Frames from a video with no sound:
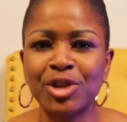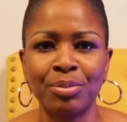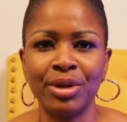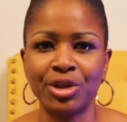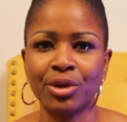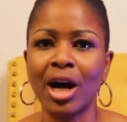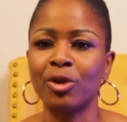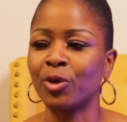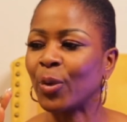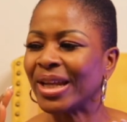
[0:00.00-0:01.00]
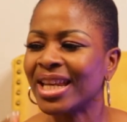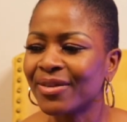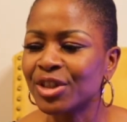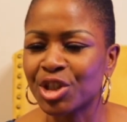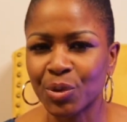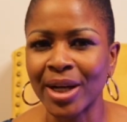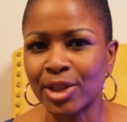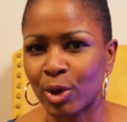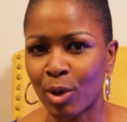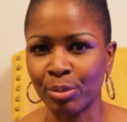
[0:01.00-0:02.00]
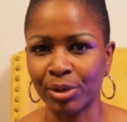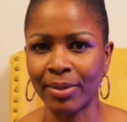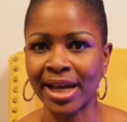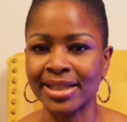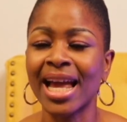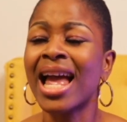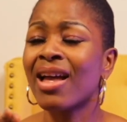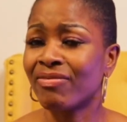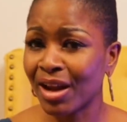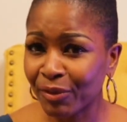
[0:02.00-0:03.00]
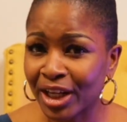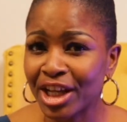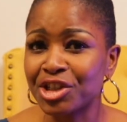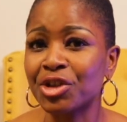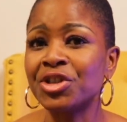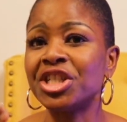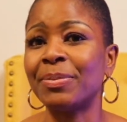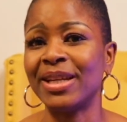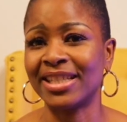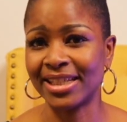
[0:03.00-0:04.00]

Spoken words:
to meet you halfway, never trying to compromise, that relationship is a